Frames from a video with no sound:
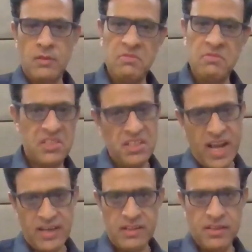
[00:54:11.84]
We see
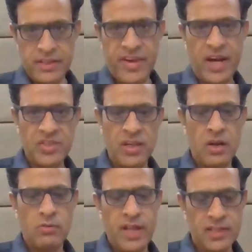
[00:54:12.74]
that attraction
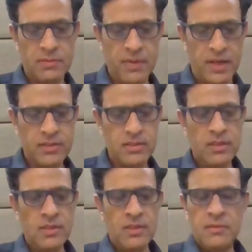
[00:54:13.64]
around that space.
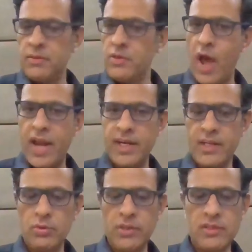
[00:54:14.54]

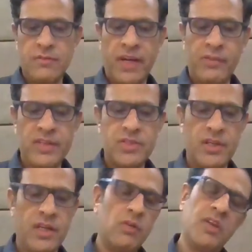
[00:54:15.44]
Added to this, the frequency
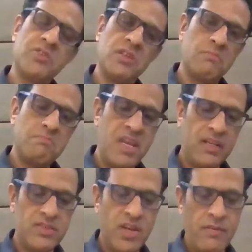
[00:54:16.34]
regulation,
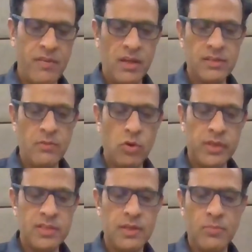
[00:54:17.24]
peak shavings,
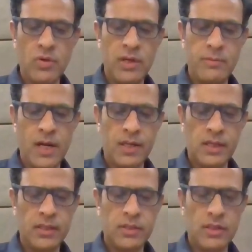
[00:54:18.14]
voltage support, demand
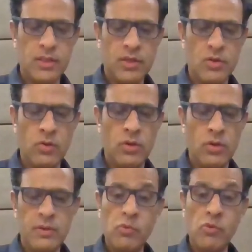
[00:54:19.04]
control,
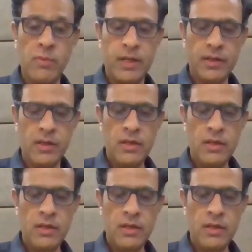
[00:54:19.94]
movement